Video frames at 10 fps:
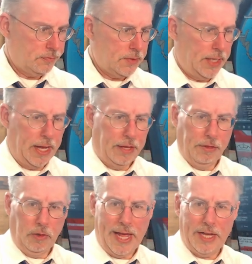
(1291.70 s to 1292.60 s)

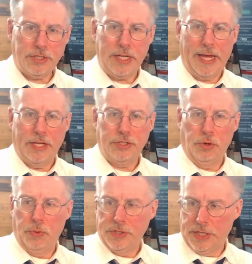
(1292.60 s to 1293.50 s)
And the last
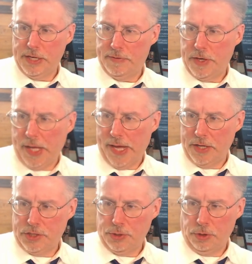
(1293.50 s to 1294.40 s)
answer was given
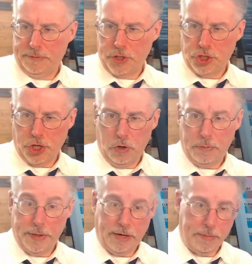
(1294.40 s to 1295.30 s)
as sort of a
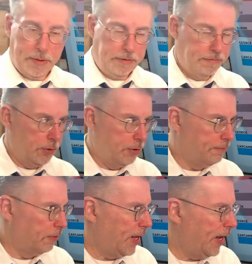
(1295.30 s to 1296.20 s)
joke, but everybody
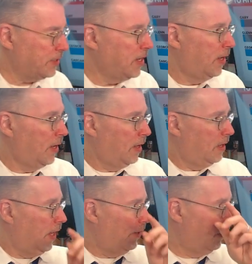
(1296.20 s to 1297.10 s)
voted for that.
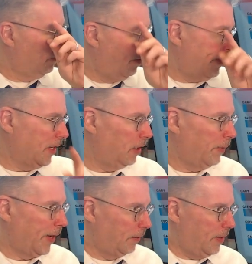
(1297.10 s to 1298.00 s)
I don't know if I'll be
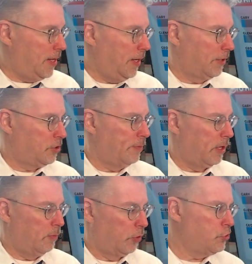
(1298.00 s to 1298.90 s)
including too
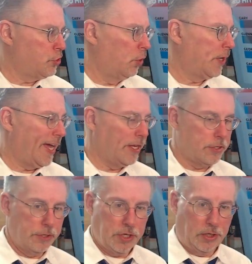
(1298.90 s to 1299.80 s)
many more joke
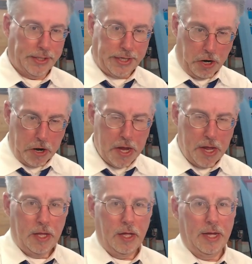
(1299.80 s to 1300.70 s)
answers on here.
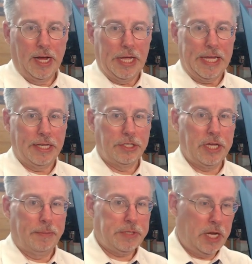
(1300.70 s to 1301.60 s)
In
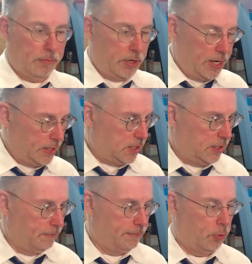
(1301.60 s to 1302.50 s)
September
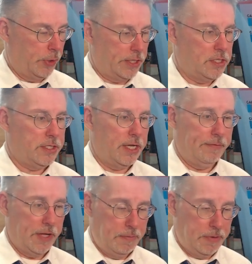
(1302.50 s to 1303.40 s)

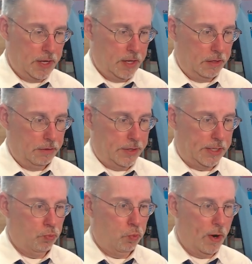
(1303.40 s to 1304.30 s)
1947,
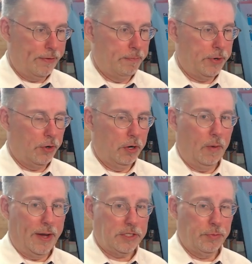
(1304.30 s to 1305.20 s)
the Weather
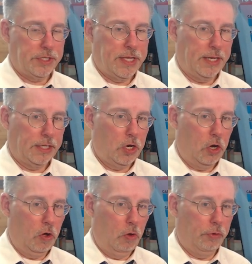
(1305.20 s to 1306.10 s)
Bureau, as it was then
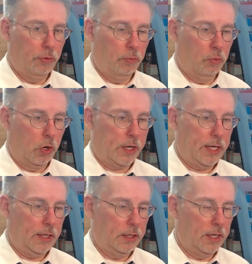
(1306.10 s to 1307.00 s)
called,
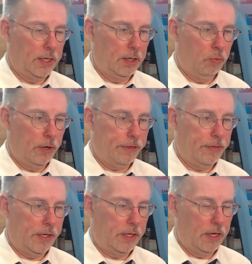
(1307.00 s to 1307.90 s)
working
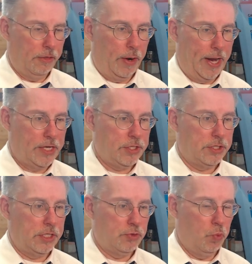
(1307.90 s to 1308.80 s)
with the other
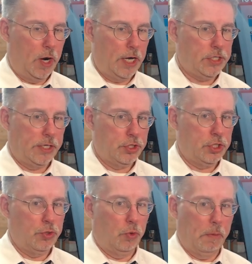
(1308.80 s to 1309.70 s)
agencies, watching a
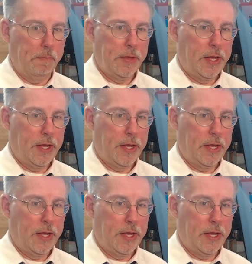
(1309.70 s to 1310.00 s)
storm